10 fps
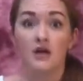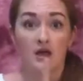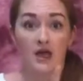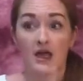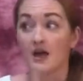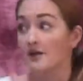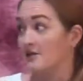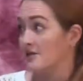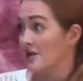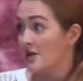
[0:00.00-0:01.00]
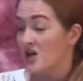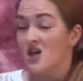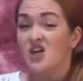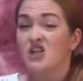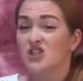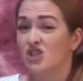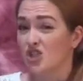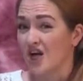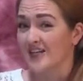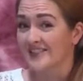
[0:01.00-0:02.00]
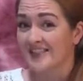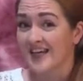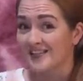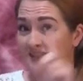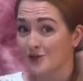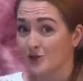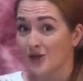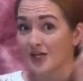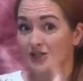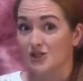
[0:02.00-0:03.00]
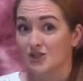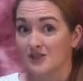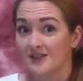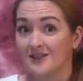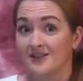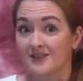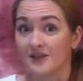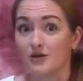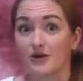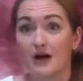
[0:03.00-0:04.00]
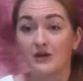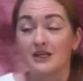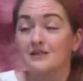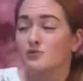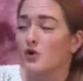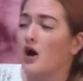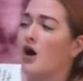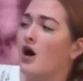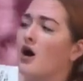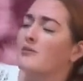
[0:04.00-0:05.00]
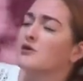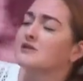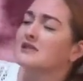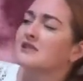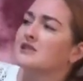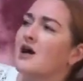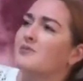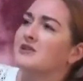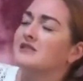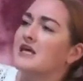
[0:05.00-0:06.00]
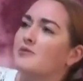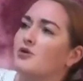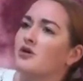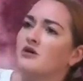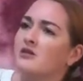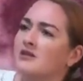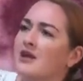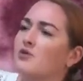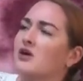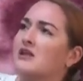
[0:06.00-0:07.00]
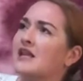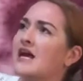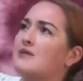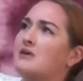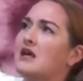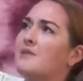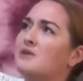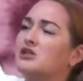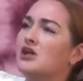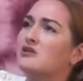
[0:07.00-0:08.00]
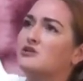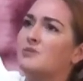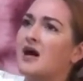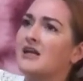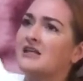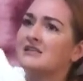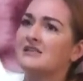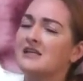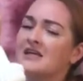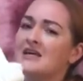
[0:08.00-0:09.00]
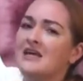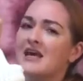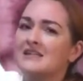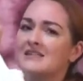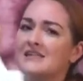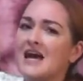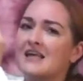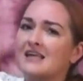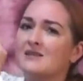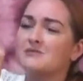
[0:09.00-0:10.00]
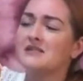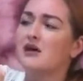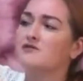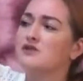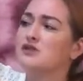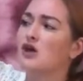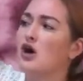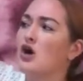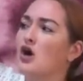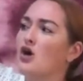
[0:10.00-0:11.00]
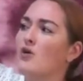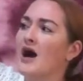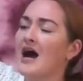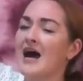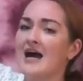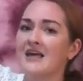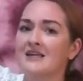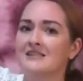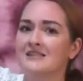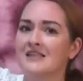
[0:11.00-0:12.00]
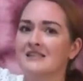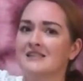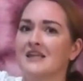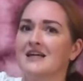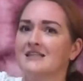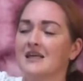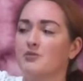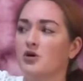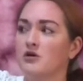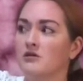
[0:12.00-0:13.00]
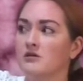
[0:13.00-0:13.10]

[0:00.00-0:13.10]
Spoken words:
and just next to the witch, the little owl kids were almost at the top of the table. They were climbing up each other's bodies and stacking themselves so high to get to that table.